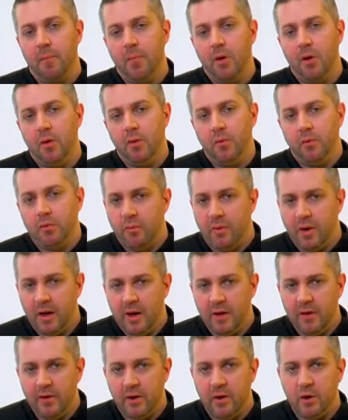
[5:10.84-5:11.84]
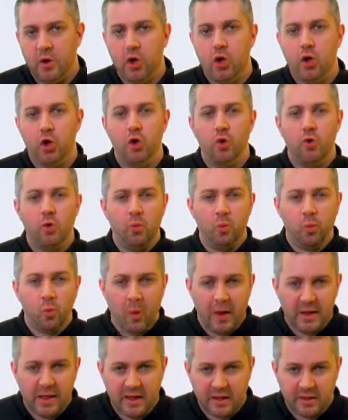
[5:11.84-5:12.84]
but rather your
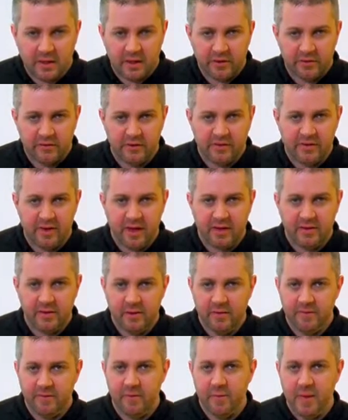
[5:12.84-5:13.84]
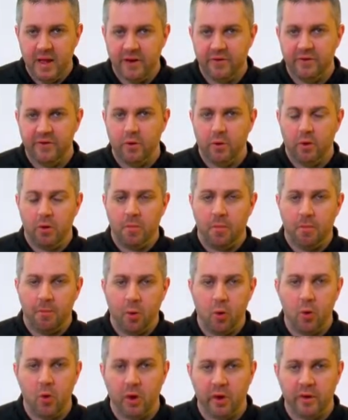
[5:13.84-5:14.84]
willingness to take the information on
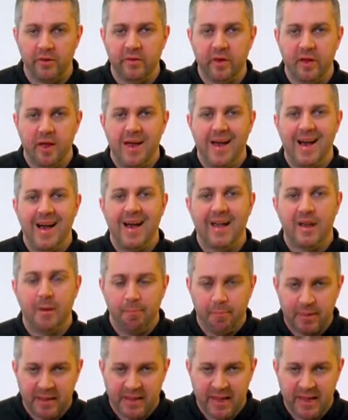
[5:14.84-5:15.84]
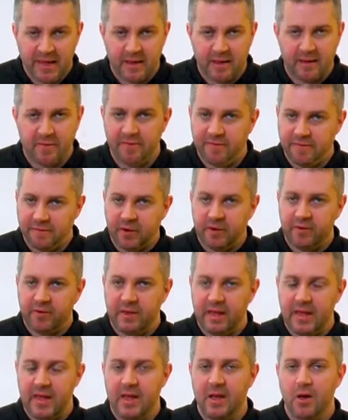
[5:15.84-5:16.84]
board and apply it
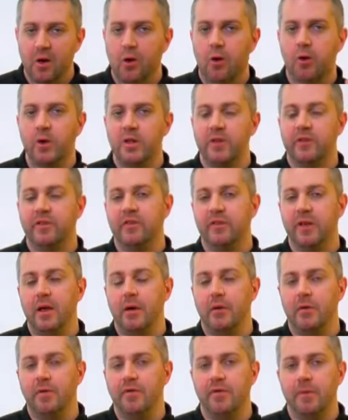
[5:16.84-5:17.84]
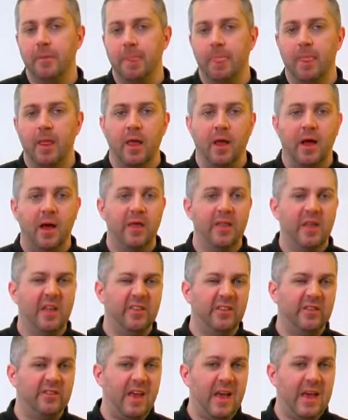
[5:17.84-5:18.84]
firstly on yourself, and
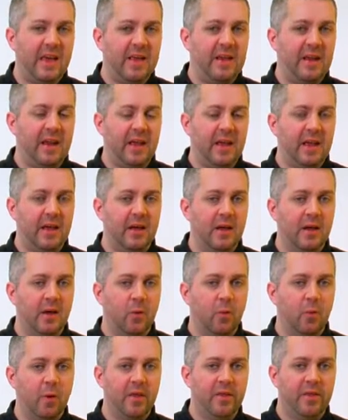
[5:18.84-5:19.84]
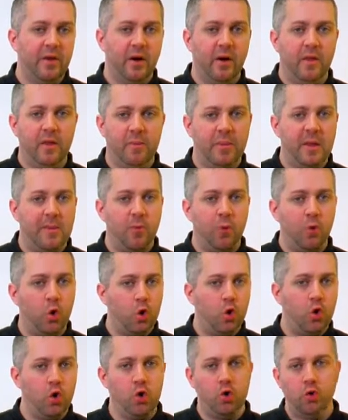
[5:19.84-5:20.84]
then secondly with other people
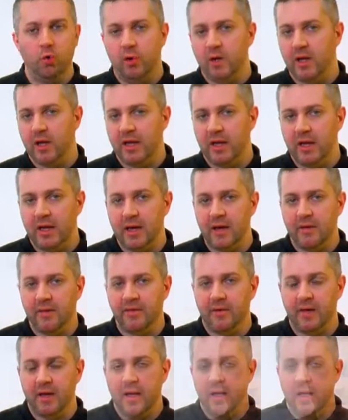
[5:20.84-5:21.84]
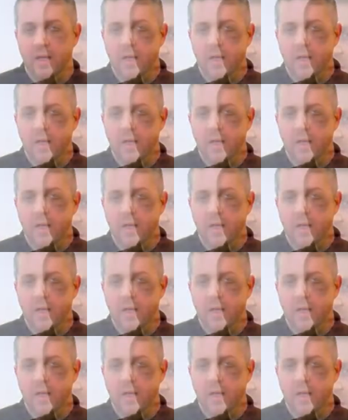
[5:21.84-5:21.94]
who you know in your life.